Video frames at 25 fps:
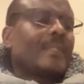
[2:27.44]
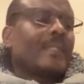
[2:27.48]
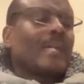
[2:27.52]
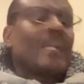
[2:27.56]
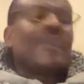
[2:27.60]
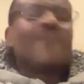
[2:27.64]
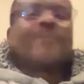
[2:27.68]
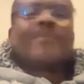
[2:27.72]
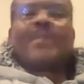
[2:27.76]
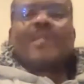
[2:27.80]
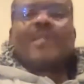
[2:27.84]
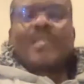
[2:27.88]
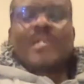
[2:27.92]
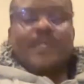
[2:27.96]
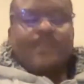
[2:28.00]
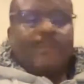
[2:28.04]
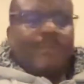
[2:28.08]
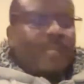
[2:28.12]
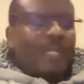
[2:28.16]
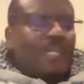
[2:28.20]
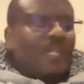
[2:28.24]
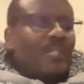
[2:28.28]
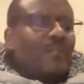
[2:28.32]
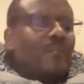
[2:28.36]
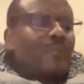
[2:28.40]
I've been a
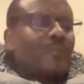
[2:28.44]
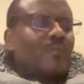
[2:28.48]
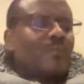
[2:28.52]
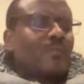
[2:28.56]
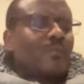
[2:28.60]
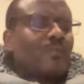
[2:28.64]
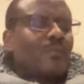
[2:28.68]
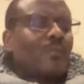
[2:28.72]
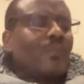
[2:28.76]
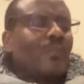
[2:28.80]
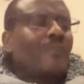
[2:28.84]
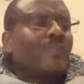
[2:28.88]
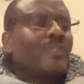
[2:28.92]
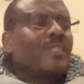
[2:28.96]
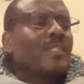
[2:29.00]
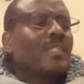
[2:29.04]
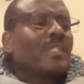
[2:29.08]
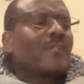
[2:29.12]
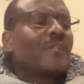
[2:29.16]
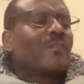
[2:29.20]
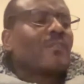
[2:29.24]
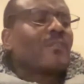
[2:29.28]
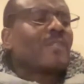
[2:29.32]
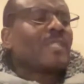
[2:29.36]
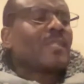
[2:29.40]
marriage
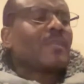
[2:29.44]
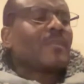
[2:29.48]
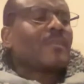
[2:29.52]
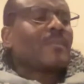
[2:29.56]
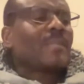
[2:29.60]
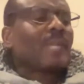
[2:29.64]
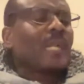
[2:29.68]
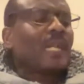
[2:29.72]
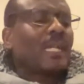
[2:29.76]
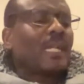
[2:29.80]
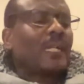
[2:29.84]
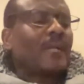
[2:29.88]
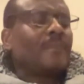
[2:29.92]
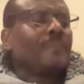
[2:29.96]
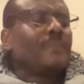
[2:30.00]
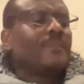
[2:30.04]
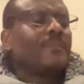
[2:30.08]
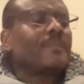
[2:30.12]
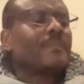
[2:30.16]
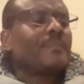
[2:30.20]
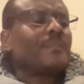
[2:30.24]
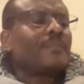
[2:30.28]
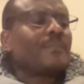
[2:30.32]
officer for some time,